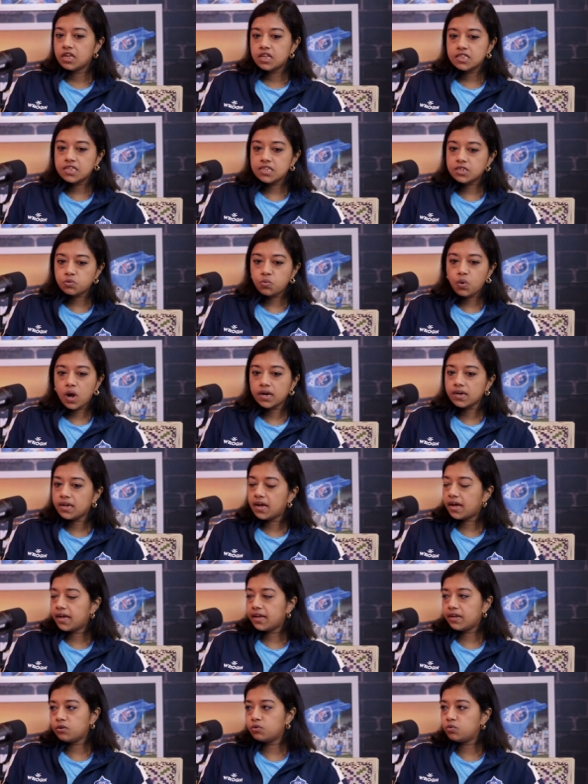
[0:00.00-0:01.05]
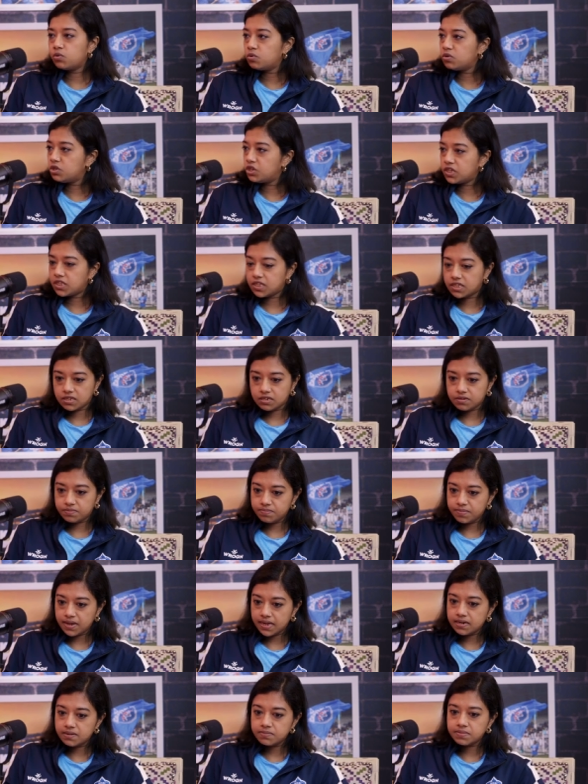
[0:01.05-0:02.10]
this one guy who just
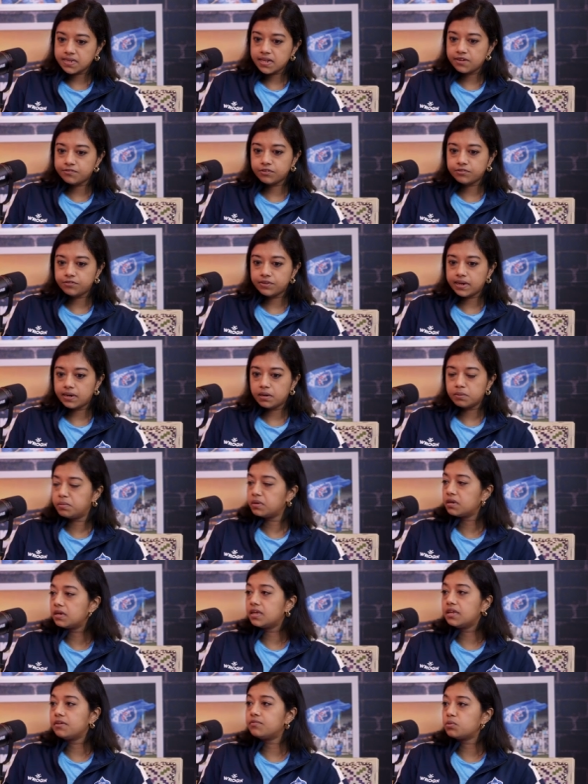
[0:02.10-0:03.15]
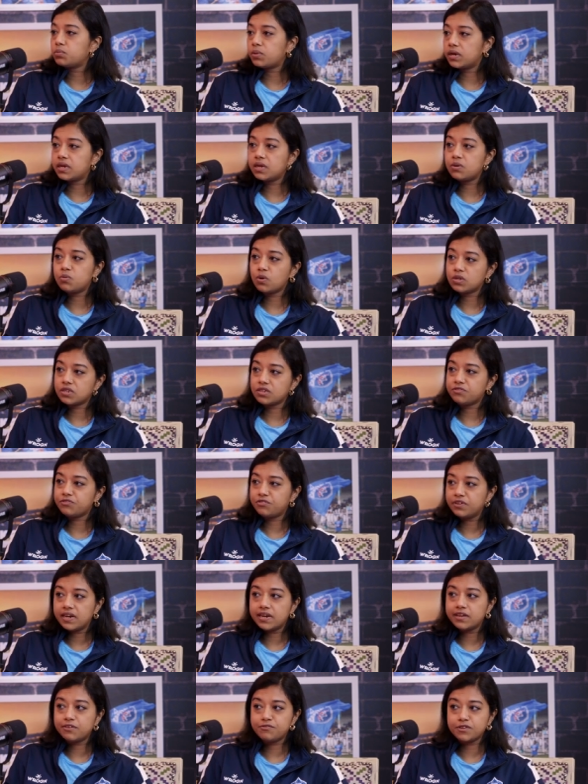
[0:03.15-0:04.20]
made himself available even when he wasn't
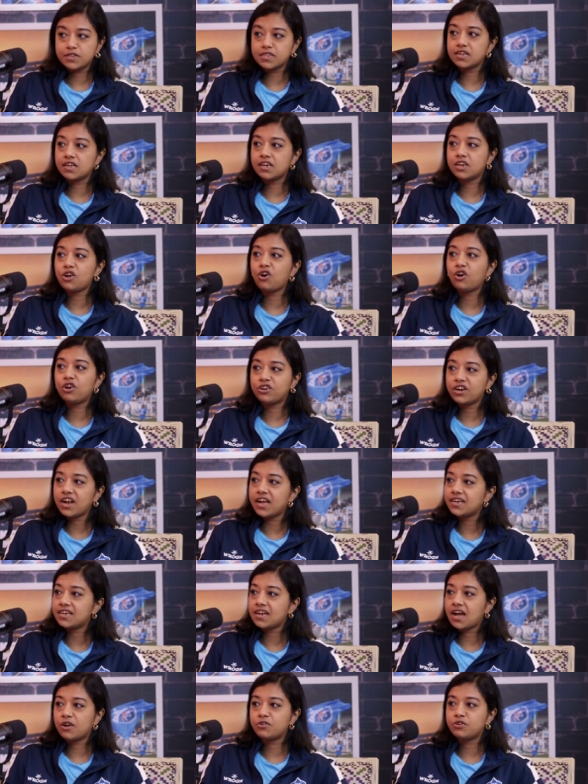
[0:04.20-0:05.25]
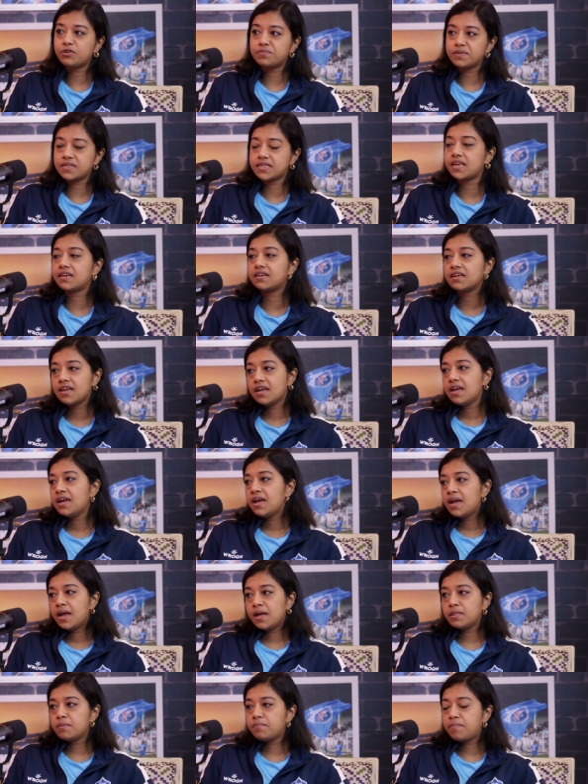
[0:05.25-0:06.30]
feeling physically all right 100%
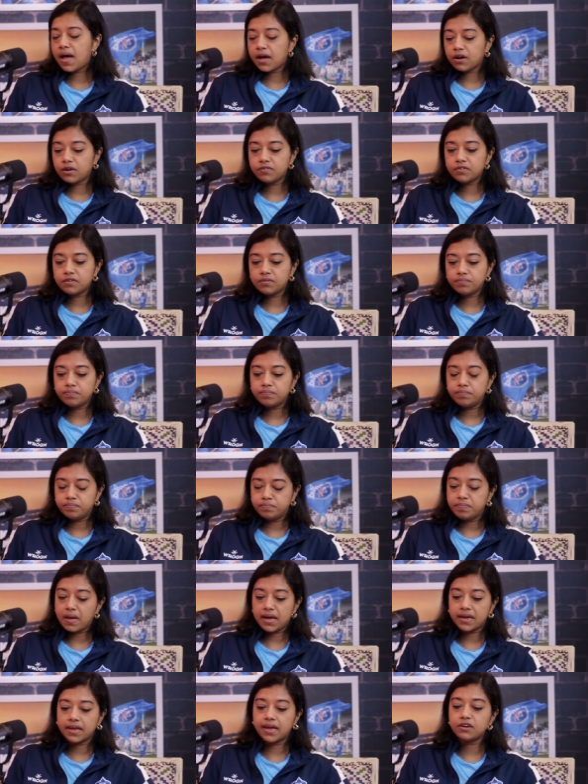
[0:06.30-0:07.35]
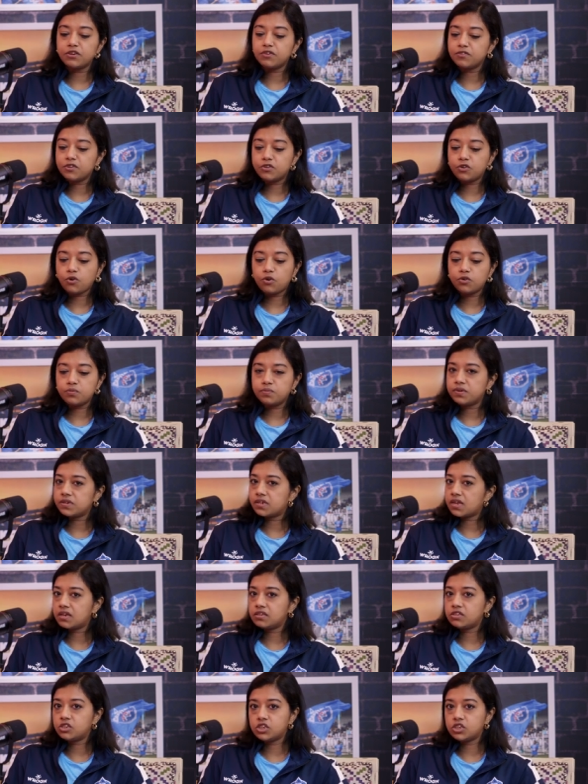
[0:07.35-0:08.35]
in the back of the back end of the tournament and